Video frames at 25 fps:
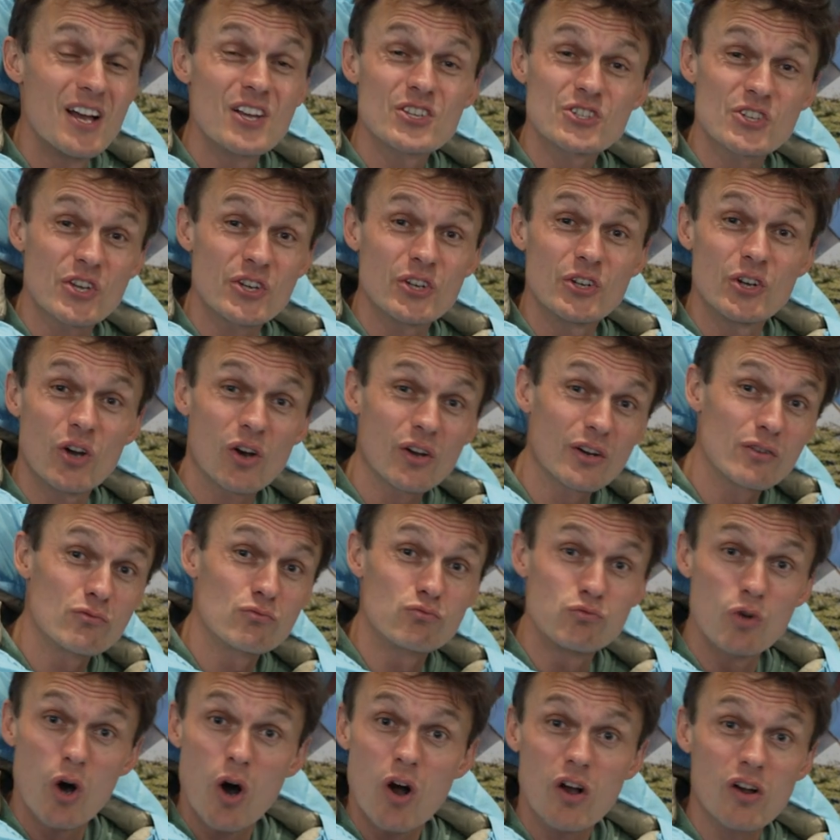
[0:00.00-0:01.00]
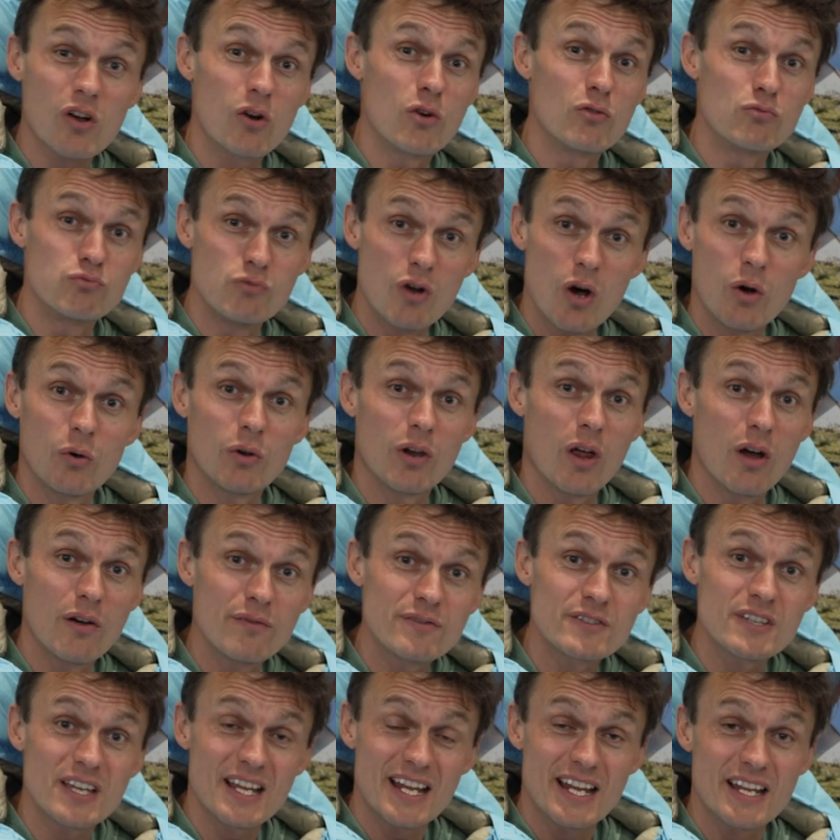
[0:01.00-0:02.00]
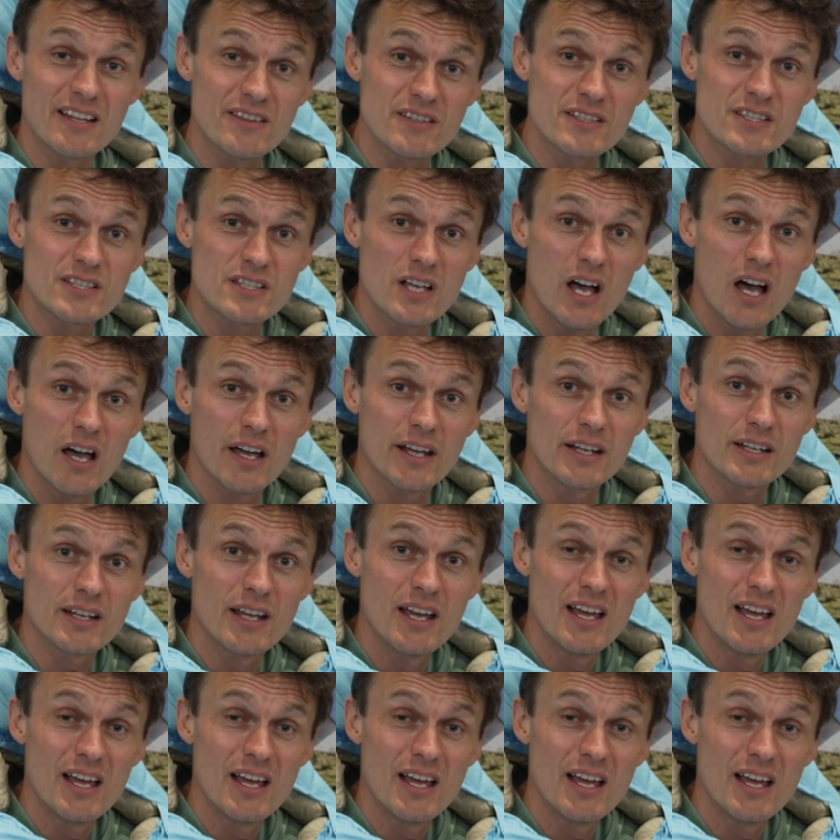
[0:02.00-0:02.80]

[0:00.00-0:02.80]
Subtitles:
So you're not going to rock or roll off to either side.